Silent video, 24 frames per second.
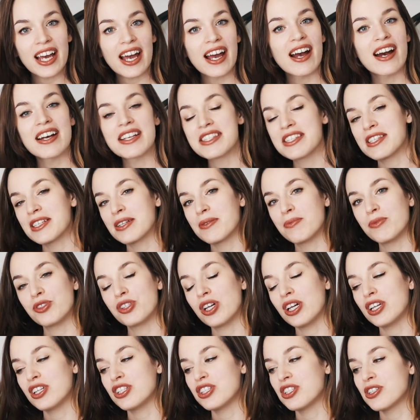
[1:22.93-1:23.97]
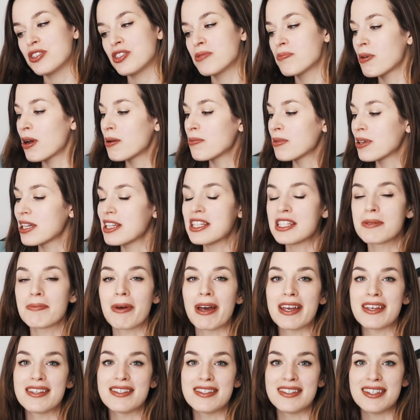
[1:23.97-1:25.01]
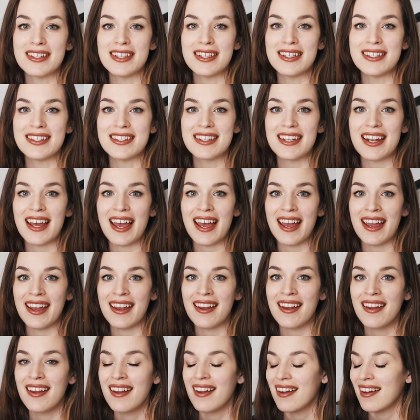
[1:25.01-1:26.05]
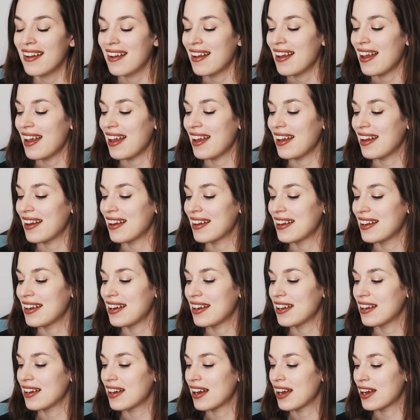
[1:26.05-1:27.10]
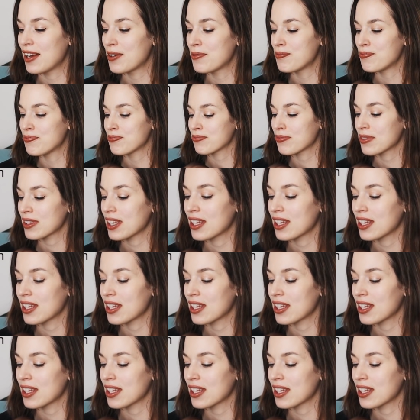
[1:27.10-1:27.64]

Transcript: I got some Trader Joe's pumpkin spice tea today, and